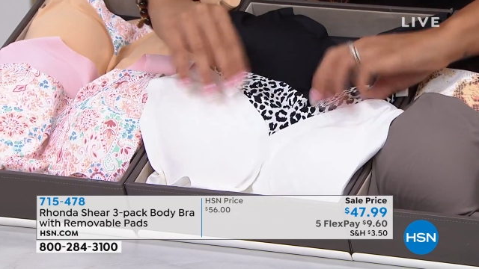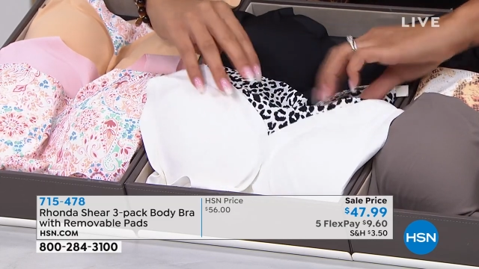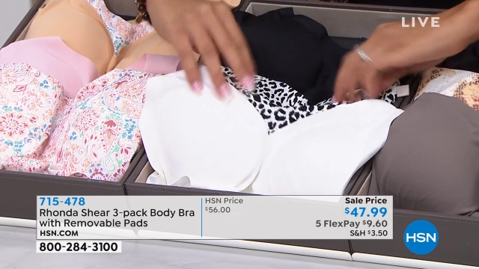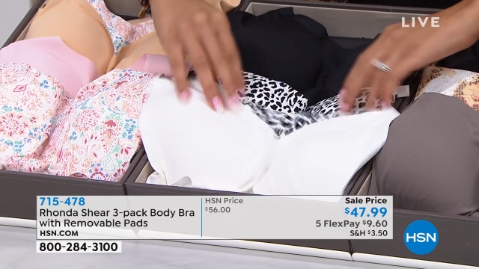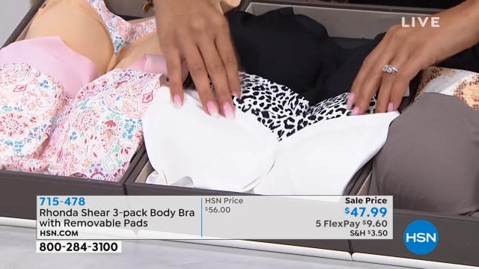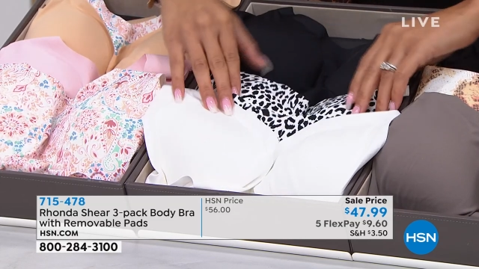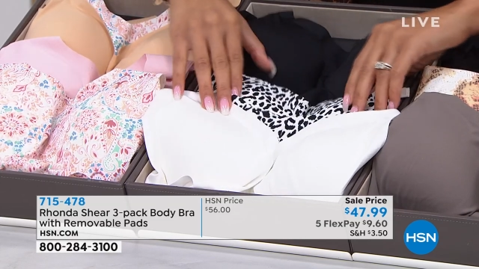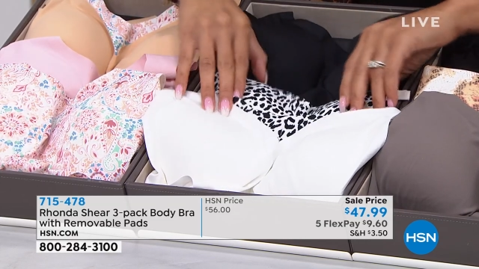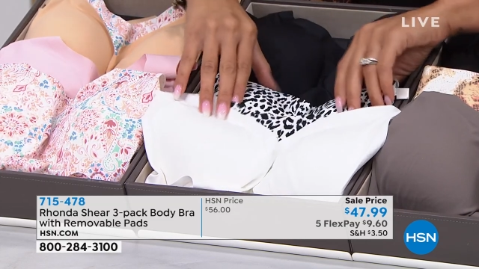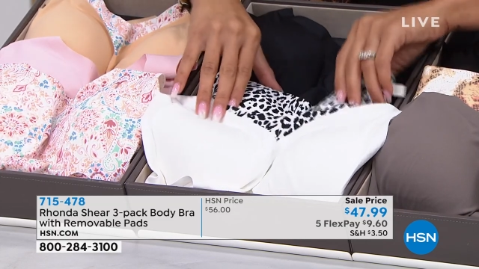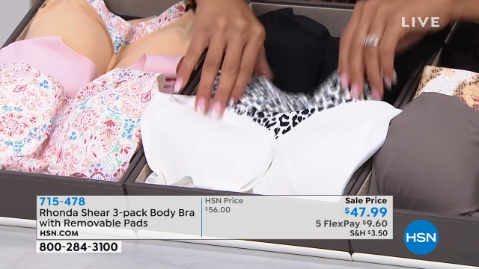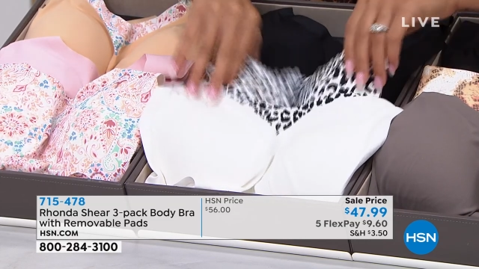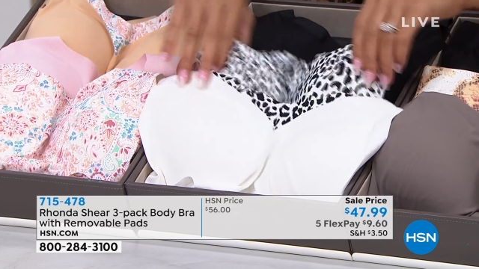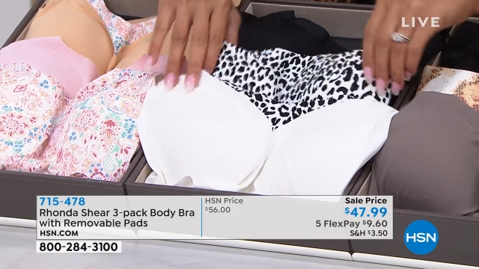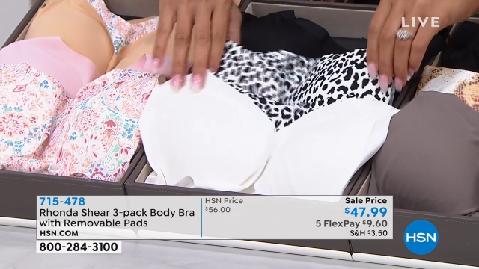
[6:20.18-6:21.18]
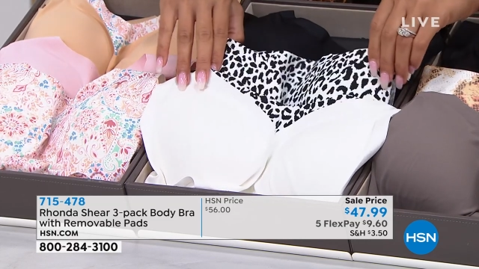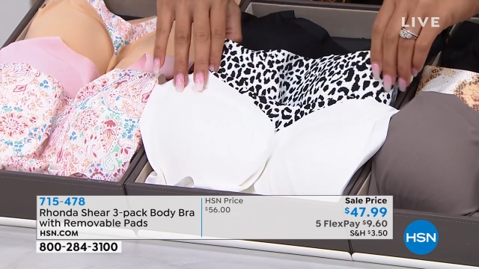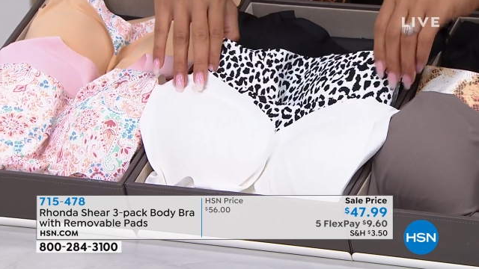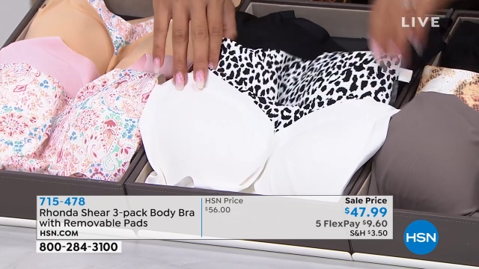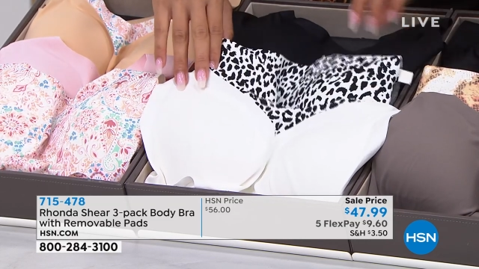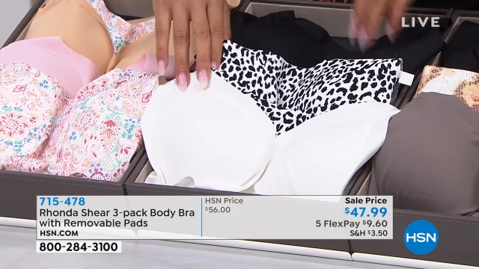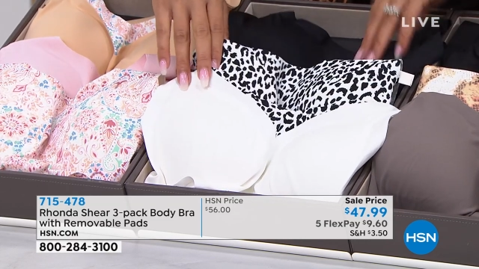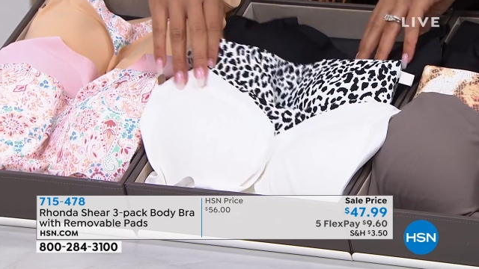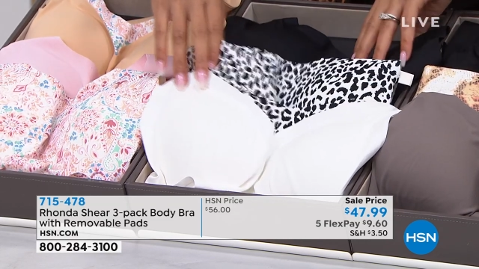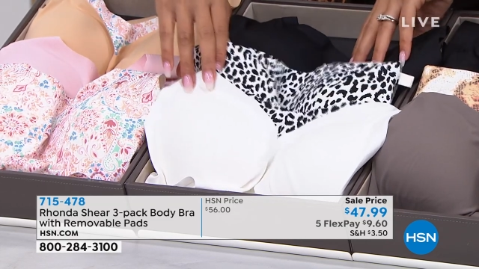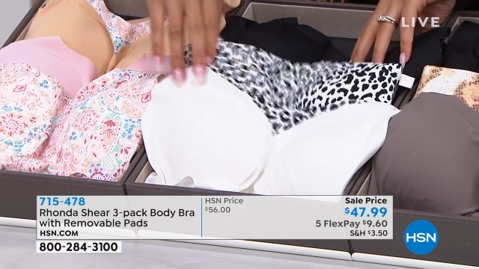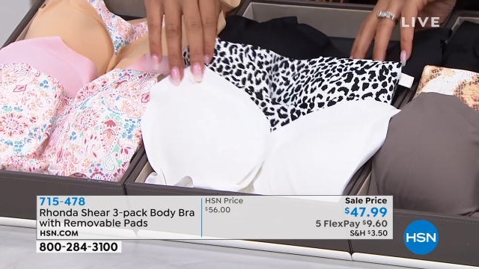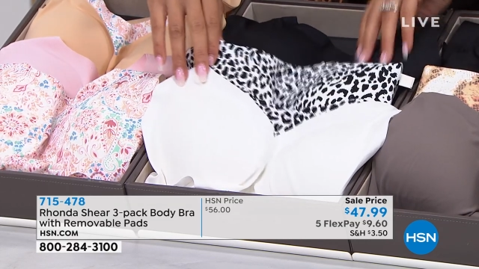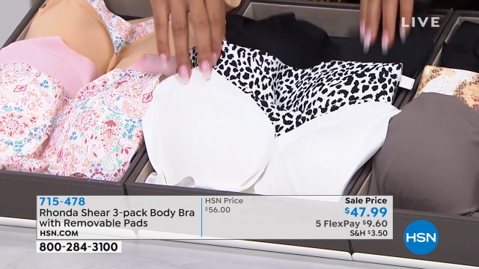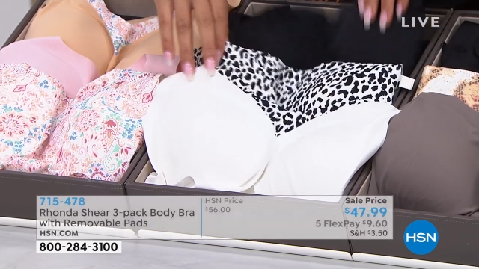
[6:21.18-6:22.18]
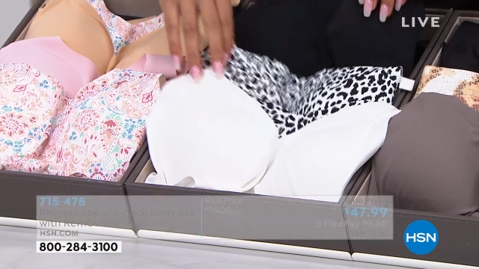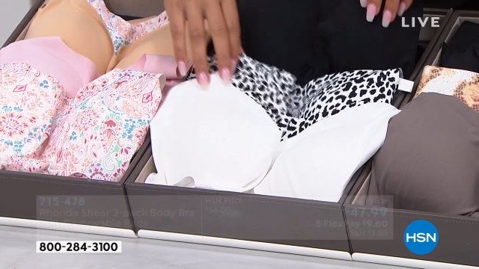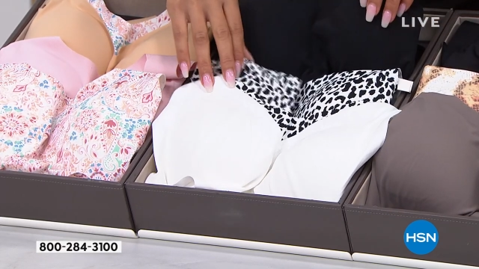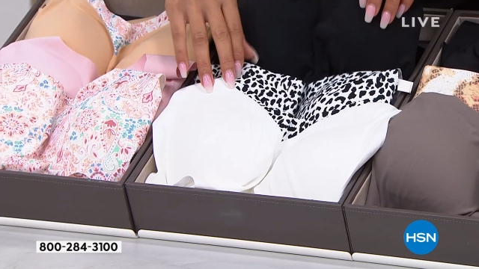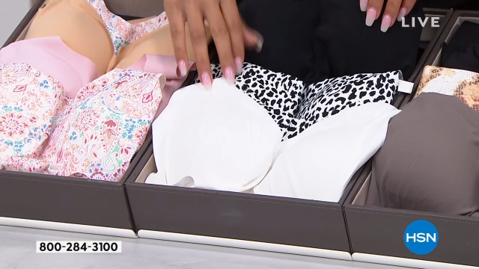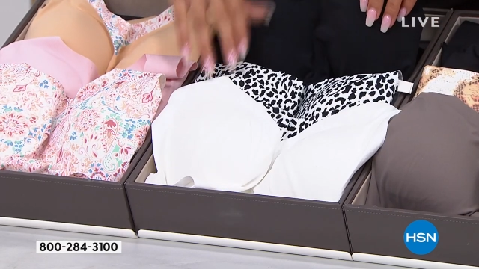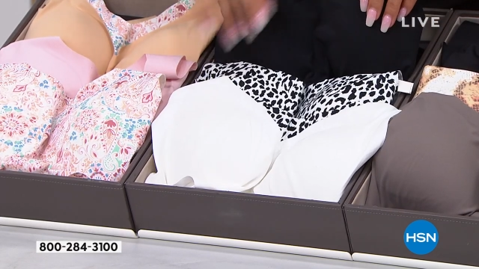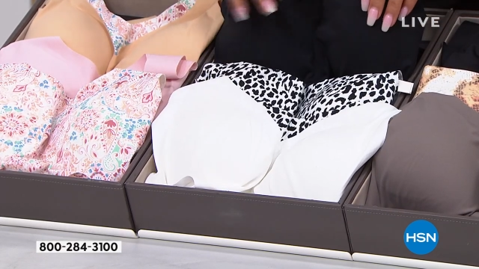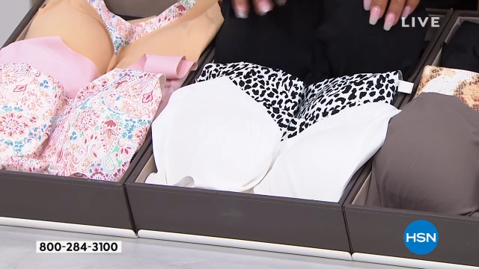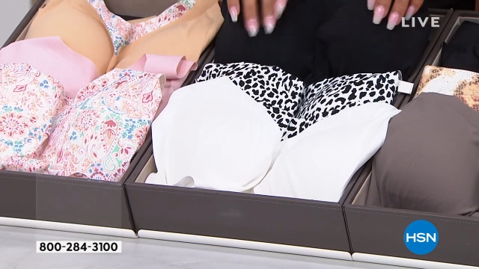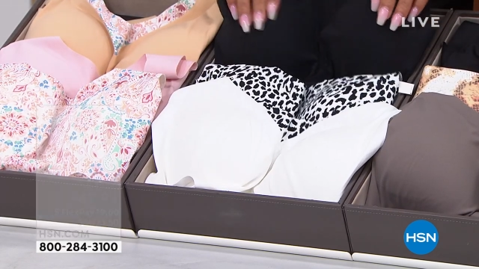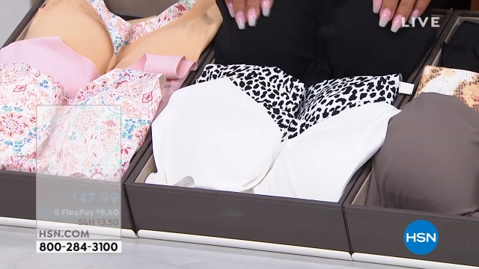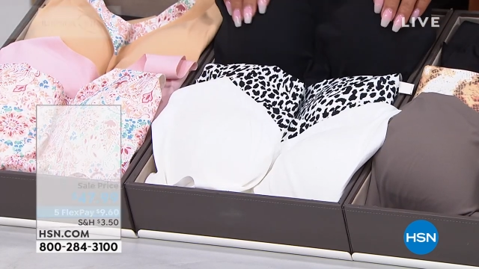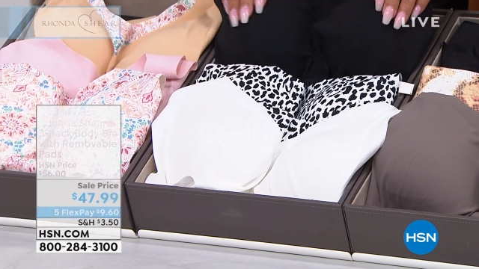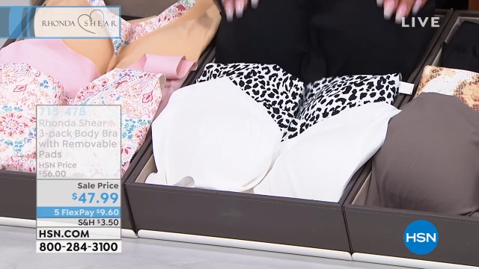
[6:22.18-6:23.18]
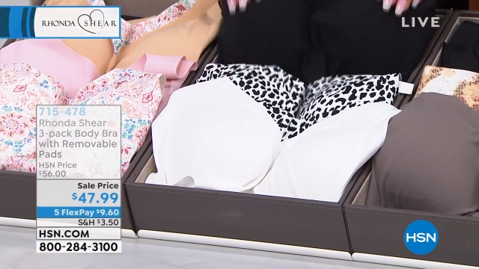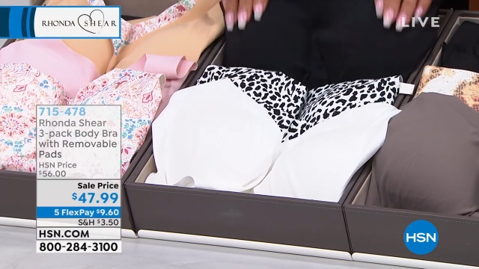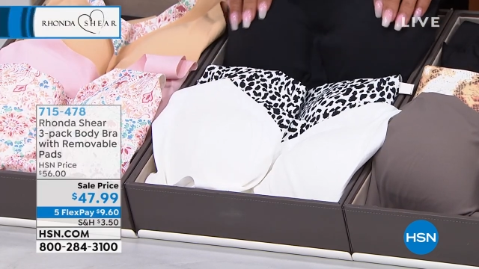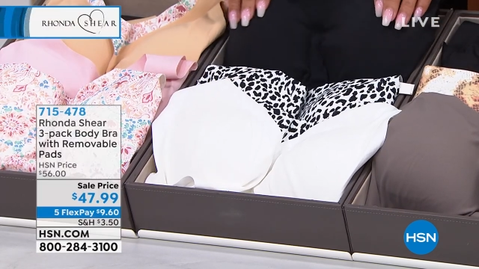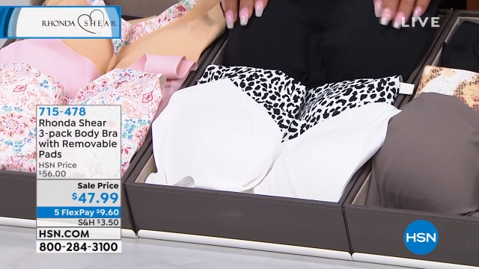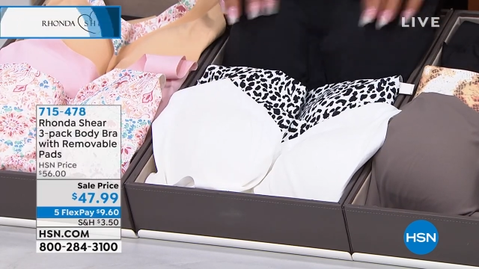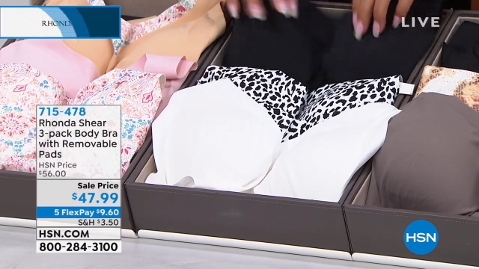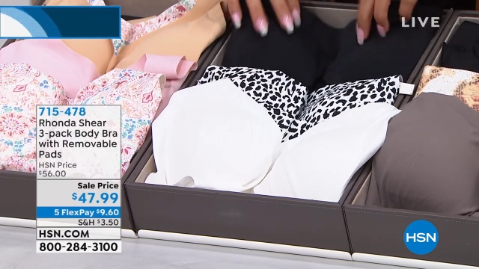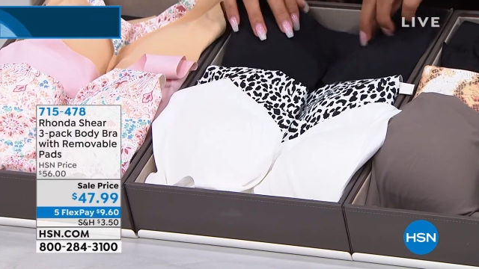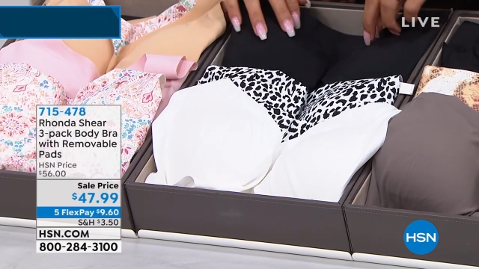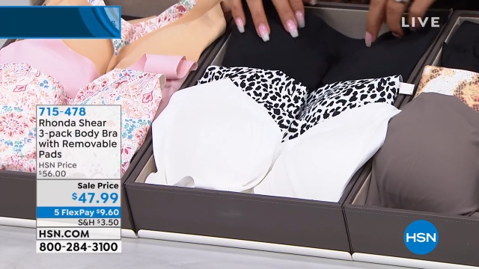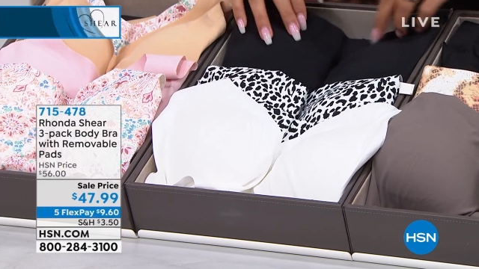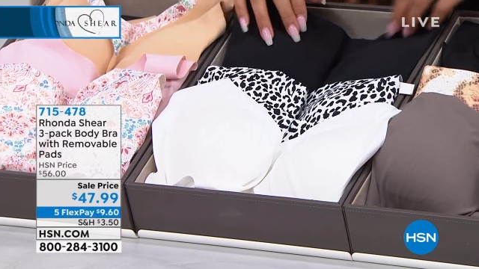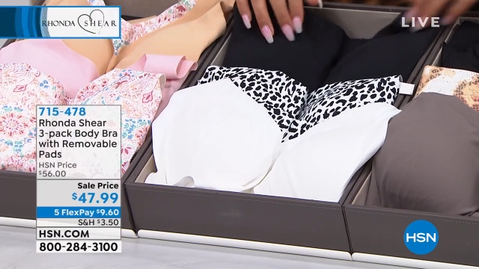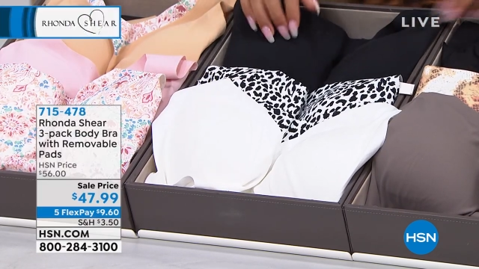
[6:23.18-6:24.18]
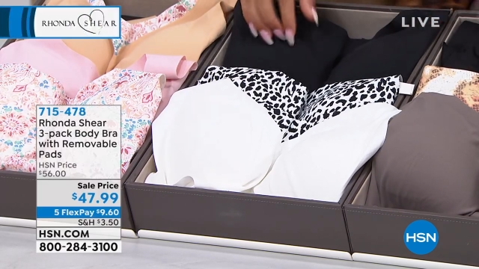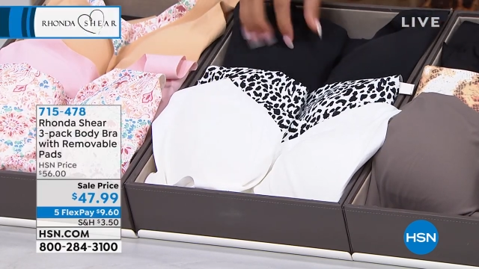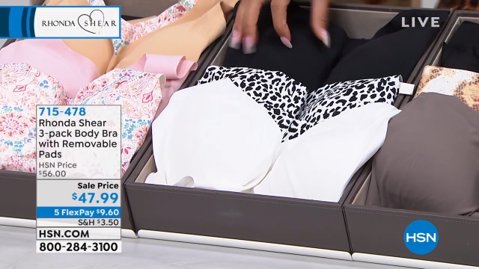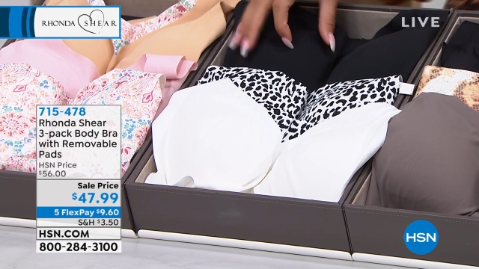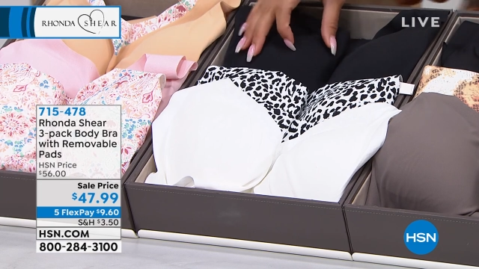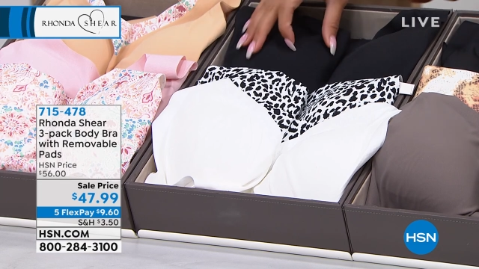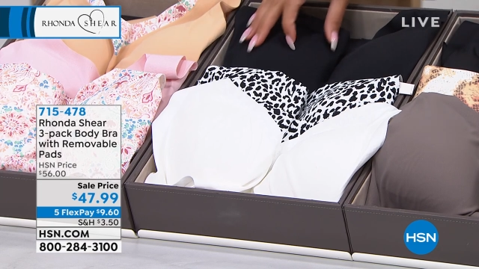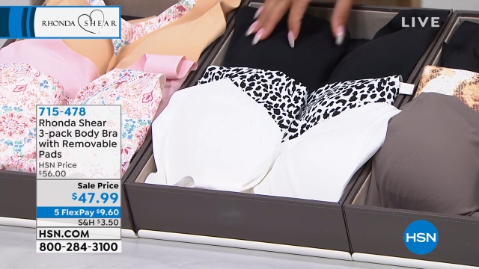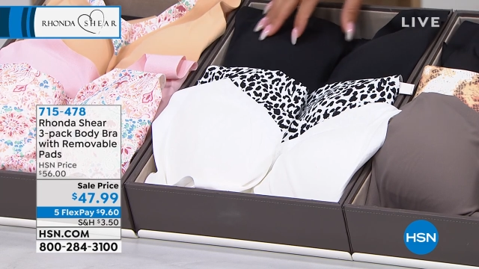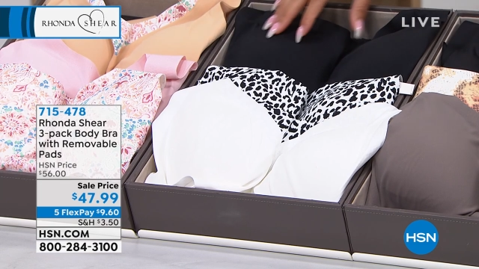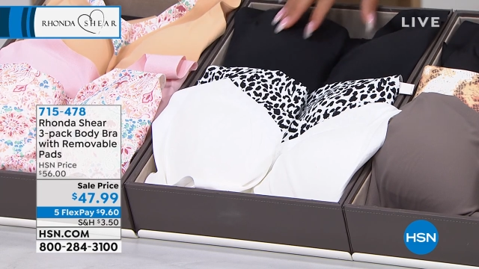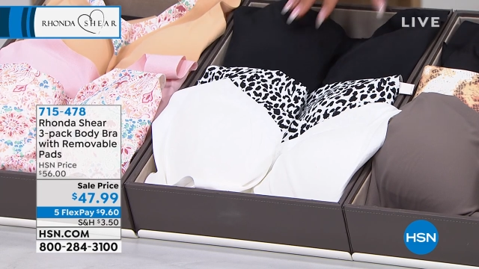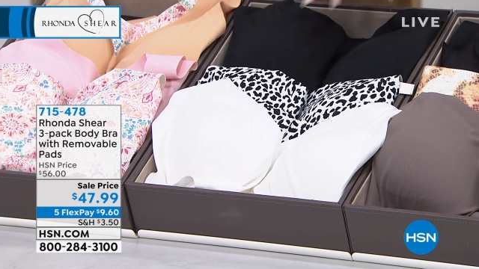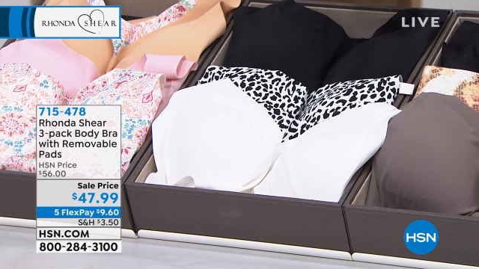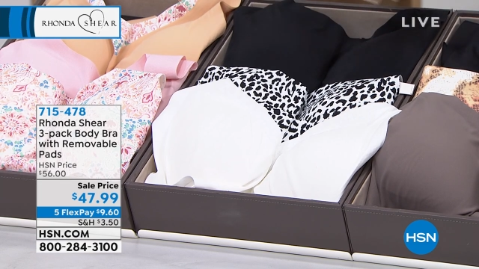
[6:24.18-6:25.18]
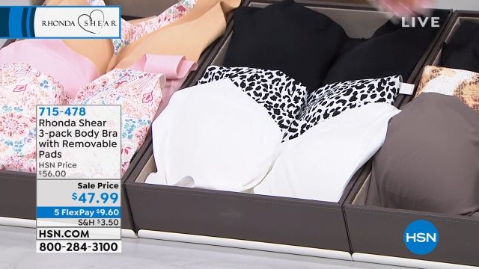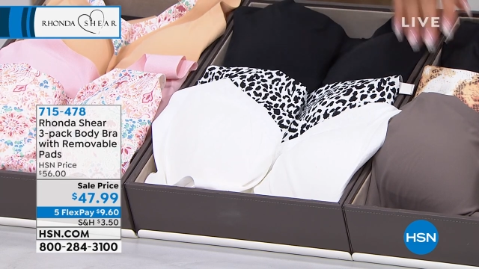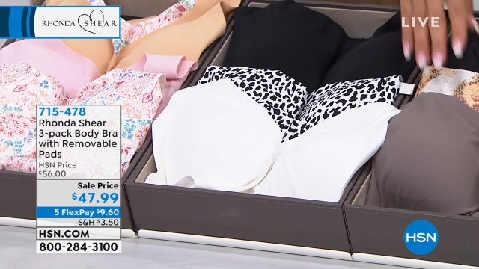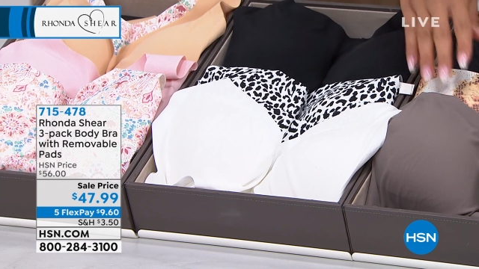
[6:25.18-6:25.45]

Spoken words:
No face is visible, so there are no lips to read.